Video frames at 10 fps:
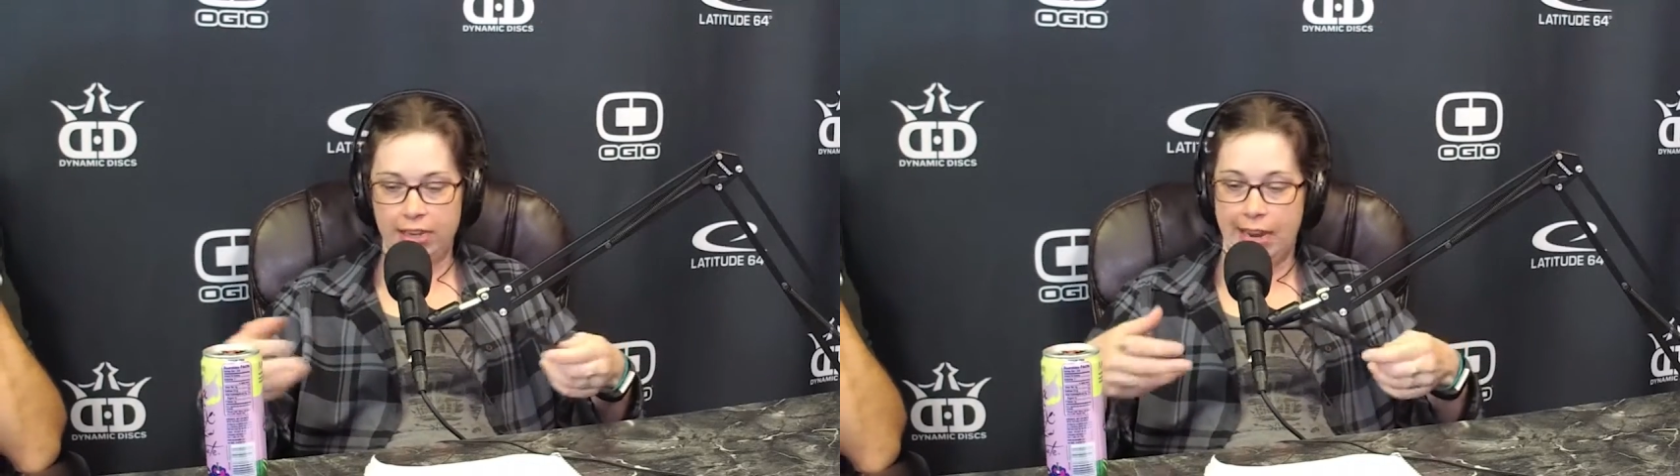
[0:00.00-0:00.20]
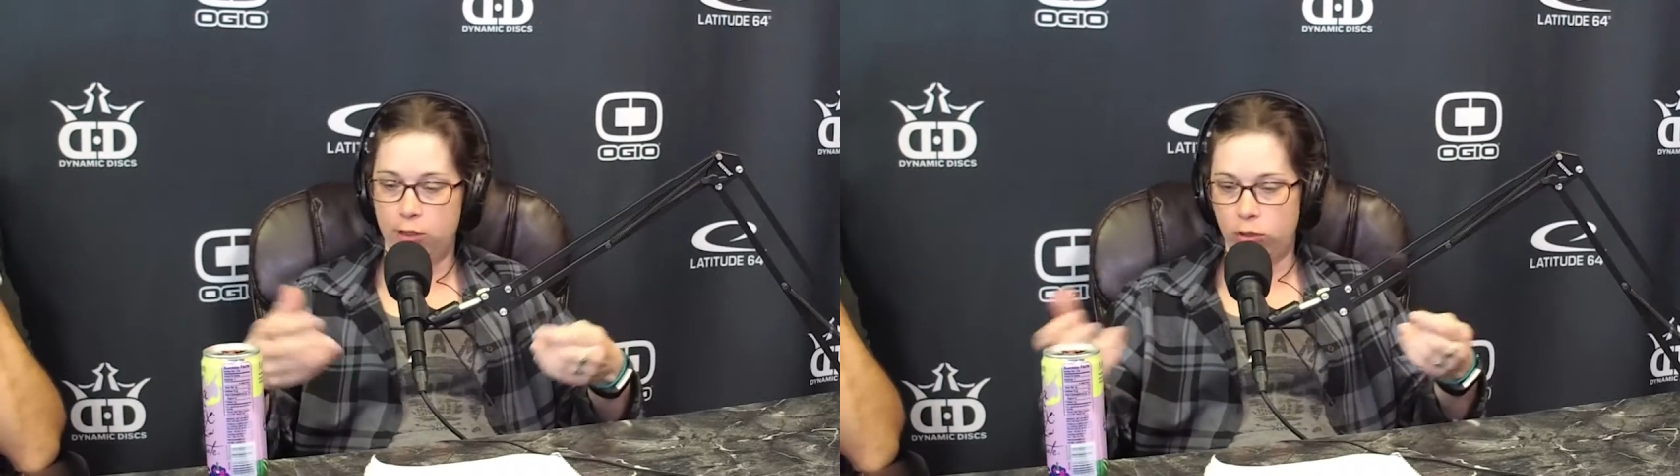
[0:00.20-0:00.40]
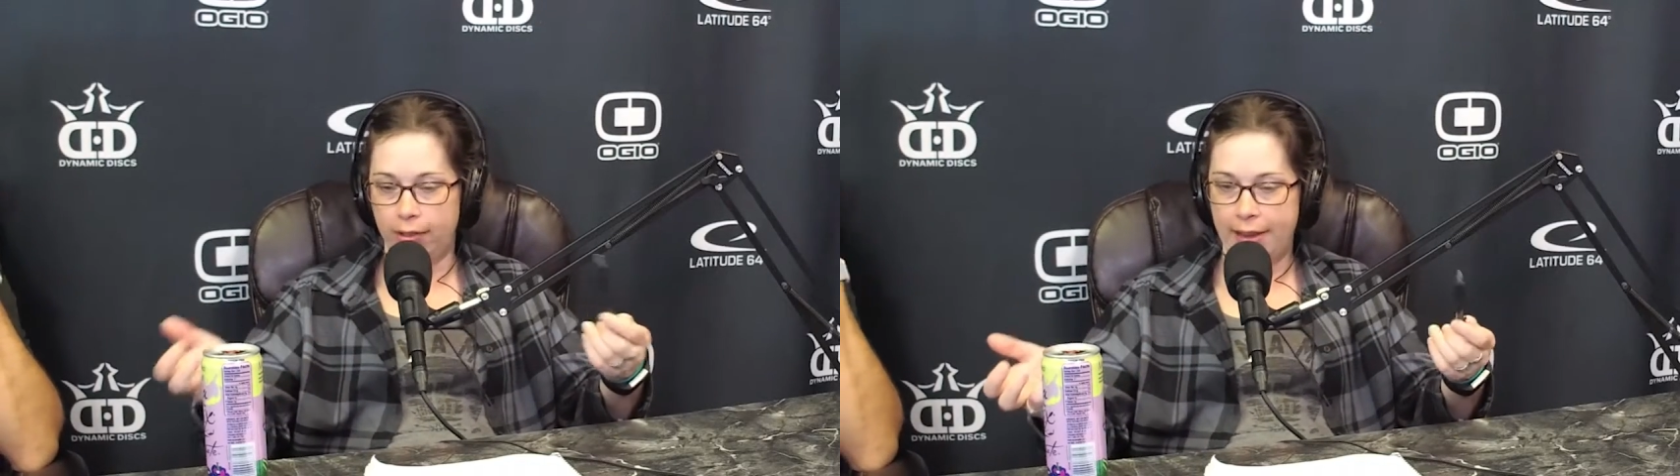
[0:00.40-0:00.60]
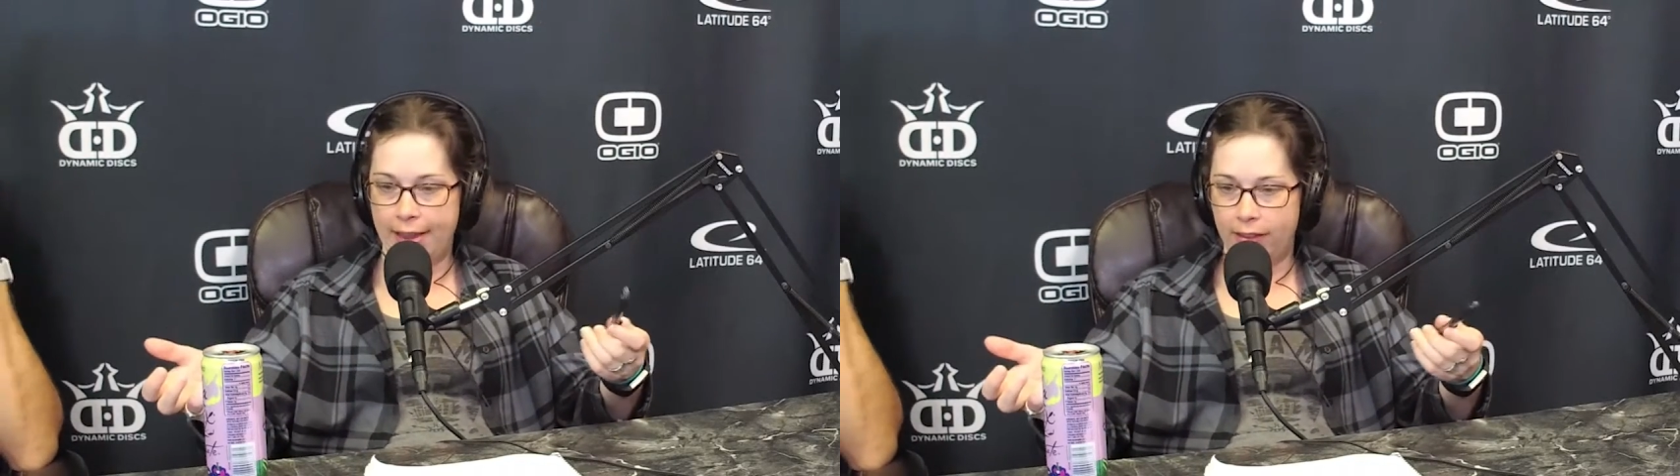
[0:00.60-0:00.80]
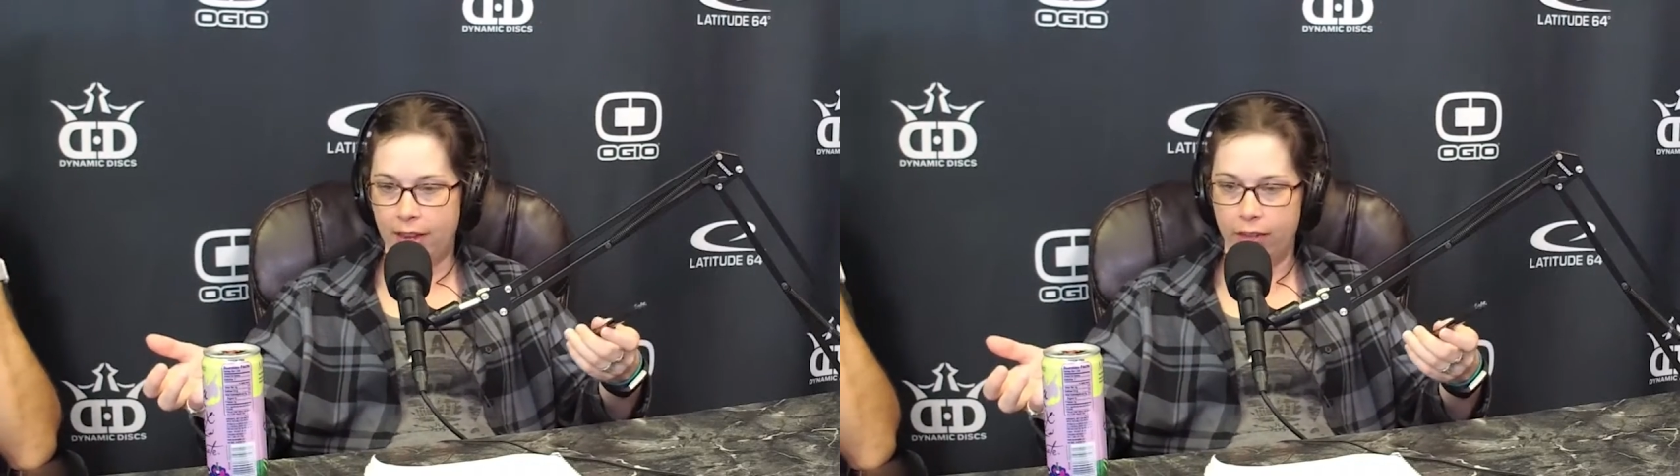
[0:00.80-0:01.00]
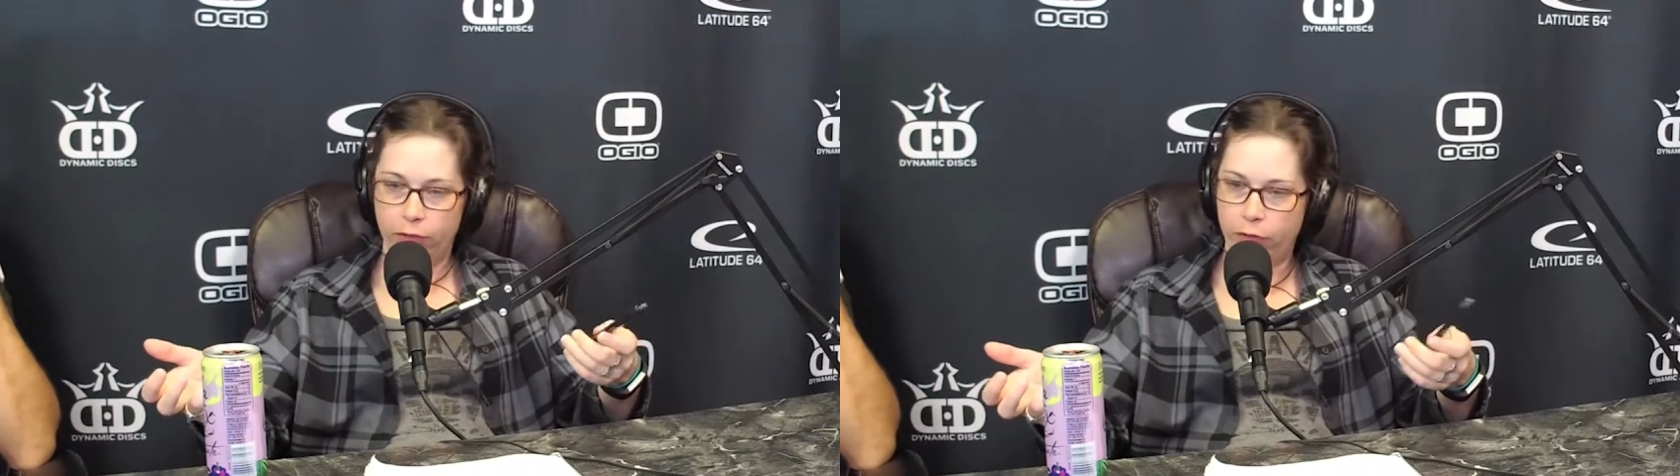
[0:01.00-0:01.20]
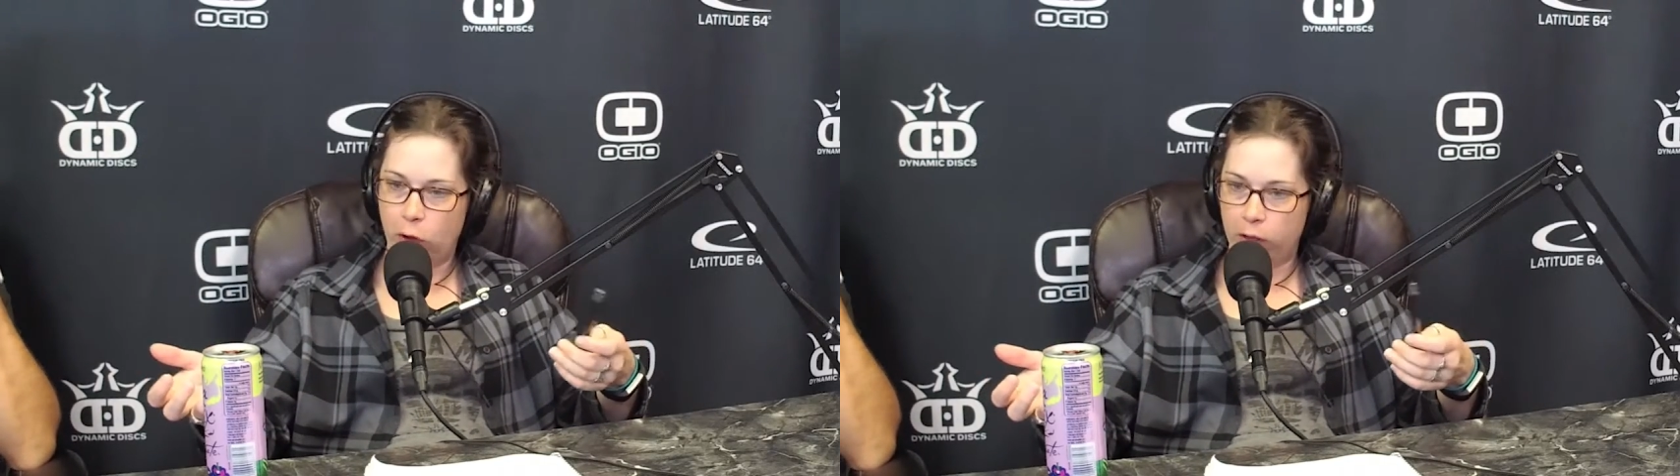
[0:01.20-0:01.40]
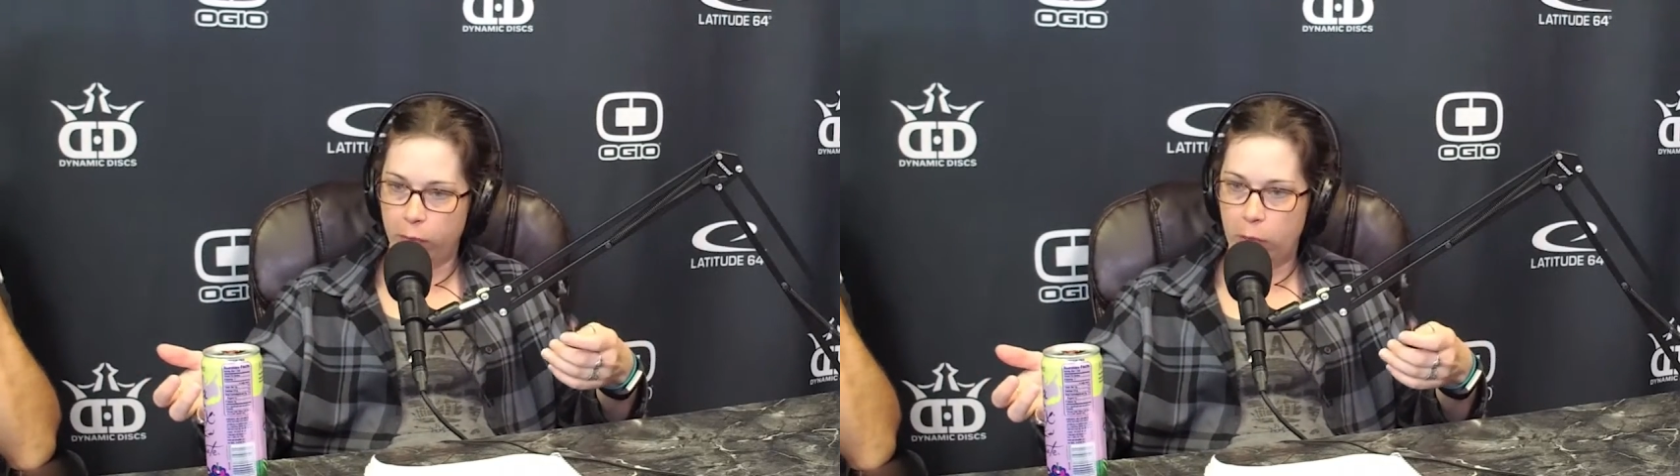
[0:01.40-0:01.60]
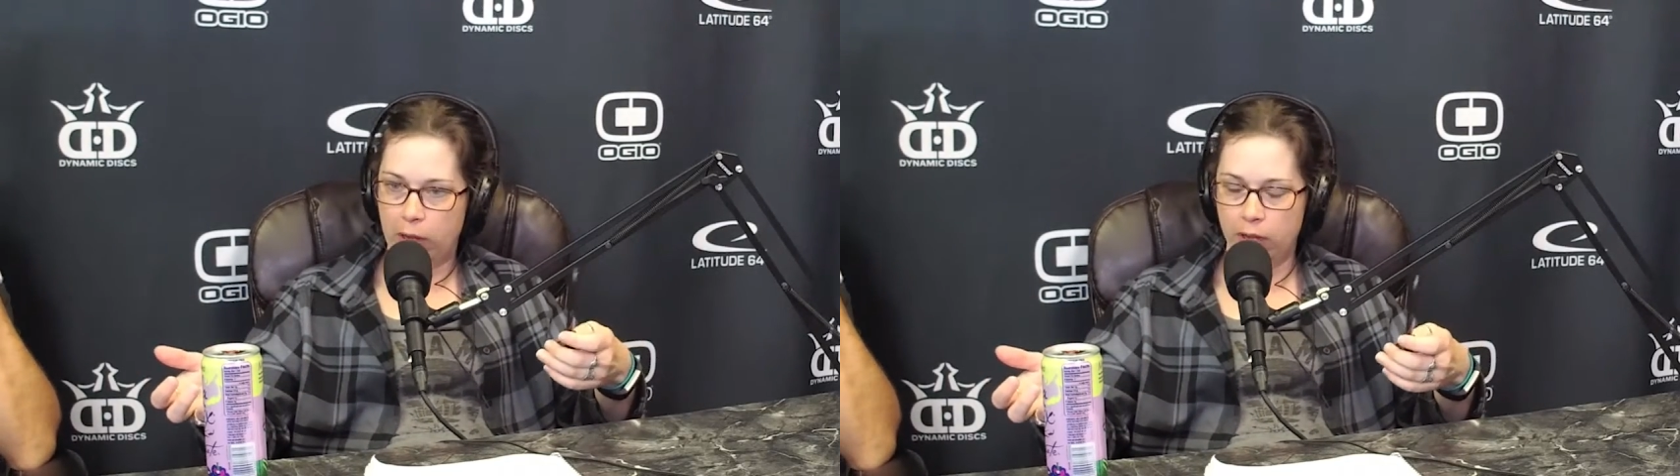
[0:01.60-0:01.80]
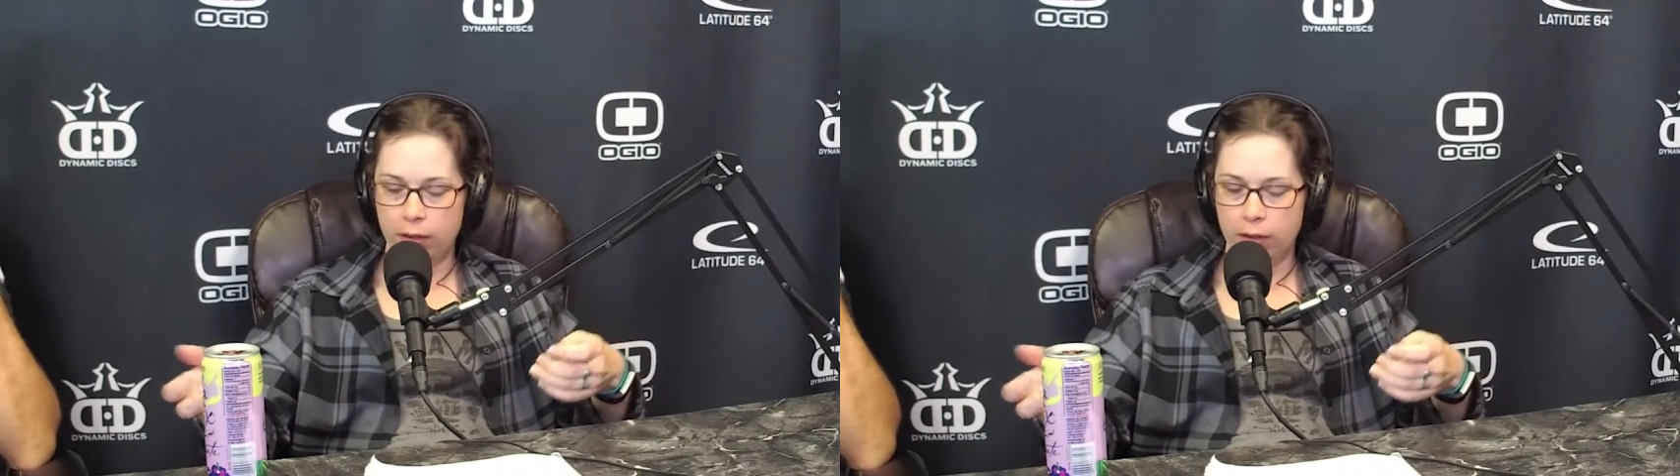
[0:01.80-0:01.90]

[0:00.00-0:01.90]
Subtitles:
naturally had kind of a falling putt.